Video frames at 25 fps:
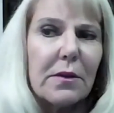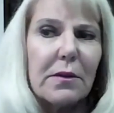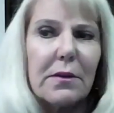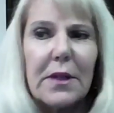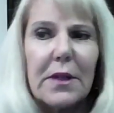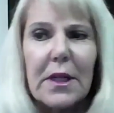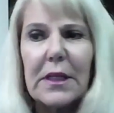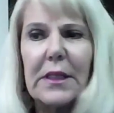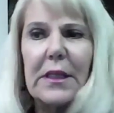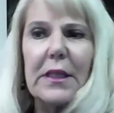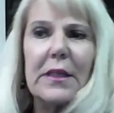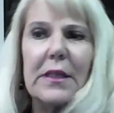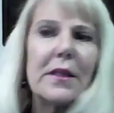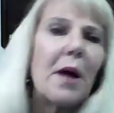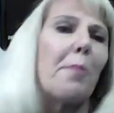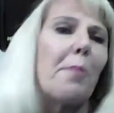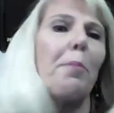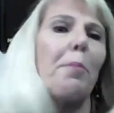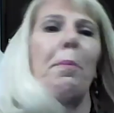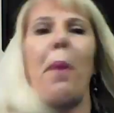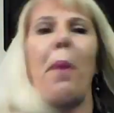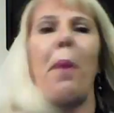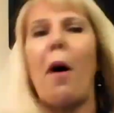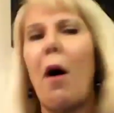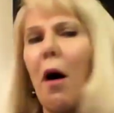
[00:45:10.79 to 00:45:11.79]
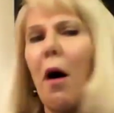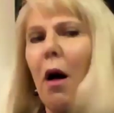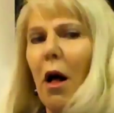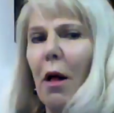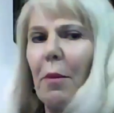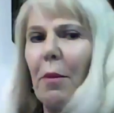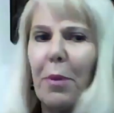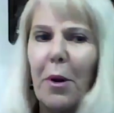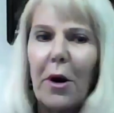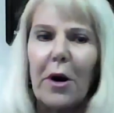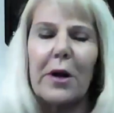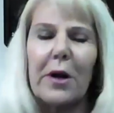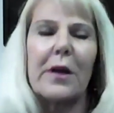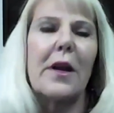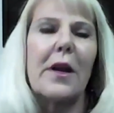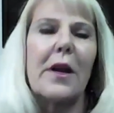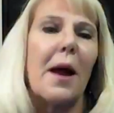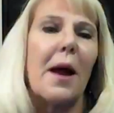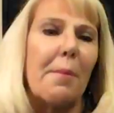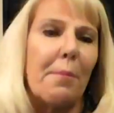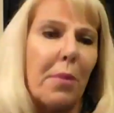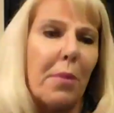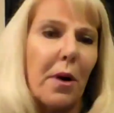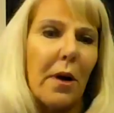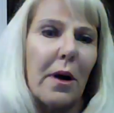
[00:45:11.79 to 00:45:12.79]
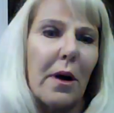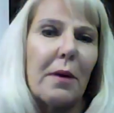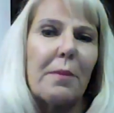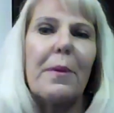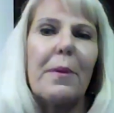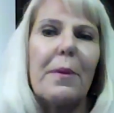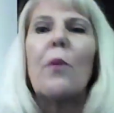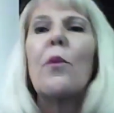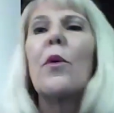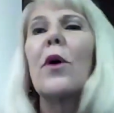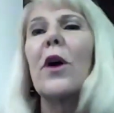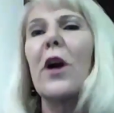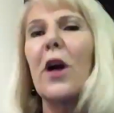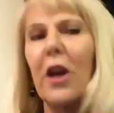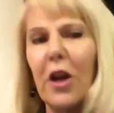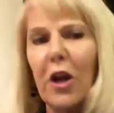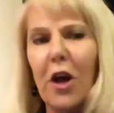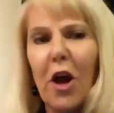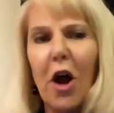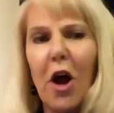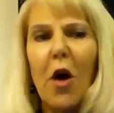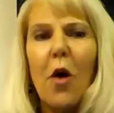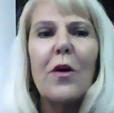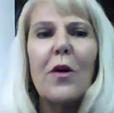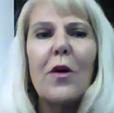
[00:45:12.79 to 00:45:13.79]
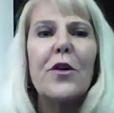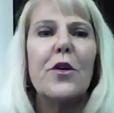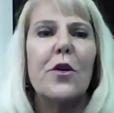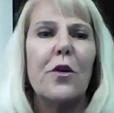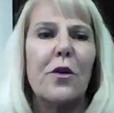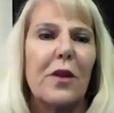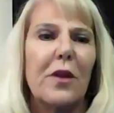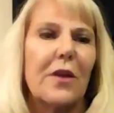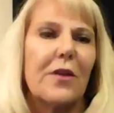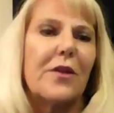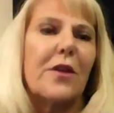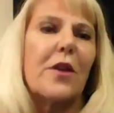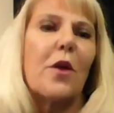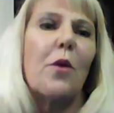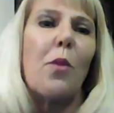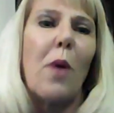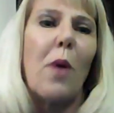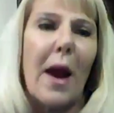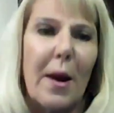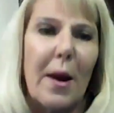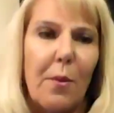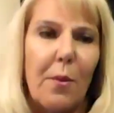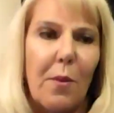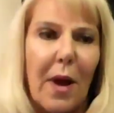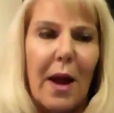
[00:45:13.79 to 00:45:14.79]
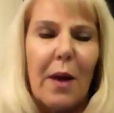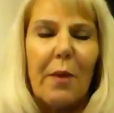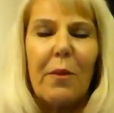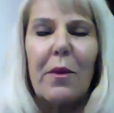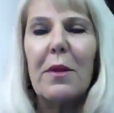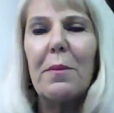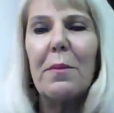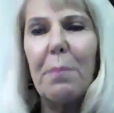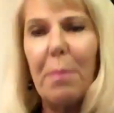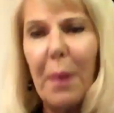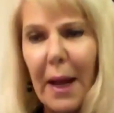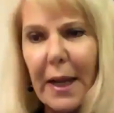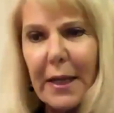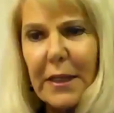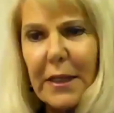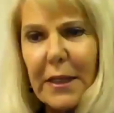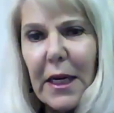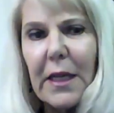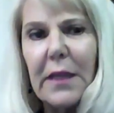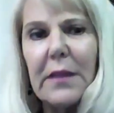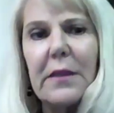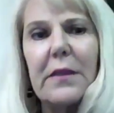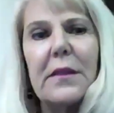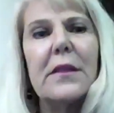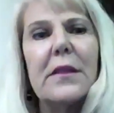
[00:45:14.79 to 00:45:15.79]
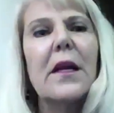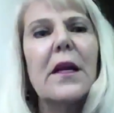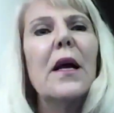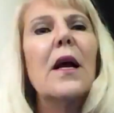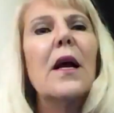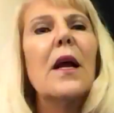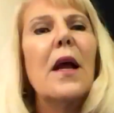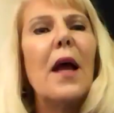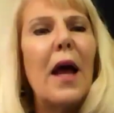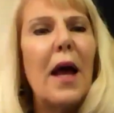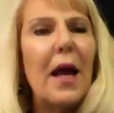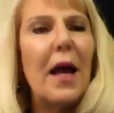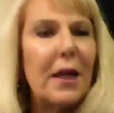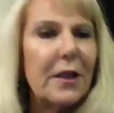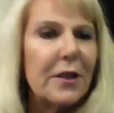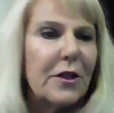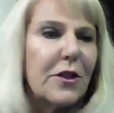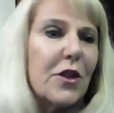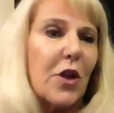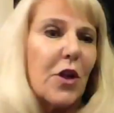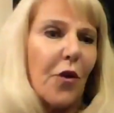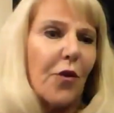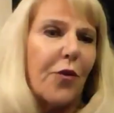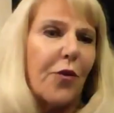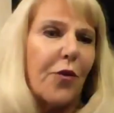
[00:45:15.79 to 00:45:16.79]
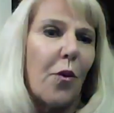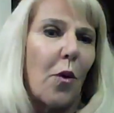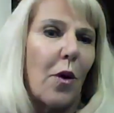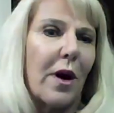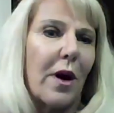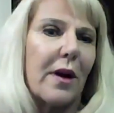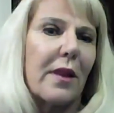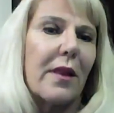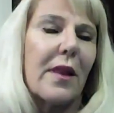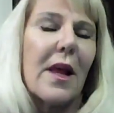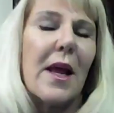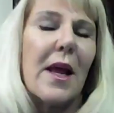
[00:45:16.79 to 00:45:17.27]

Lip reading: this is a ballpark number, but we're going to go and do this the right way with budgets and so forth.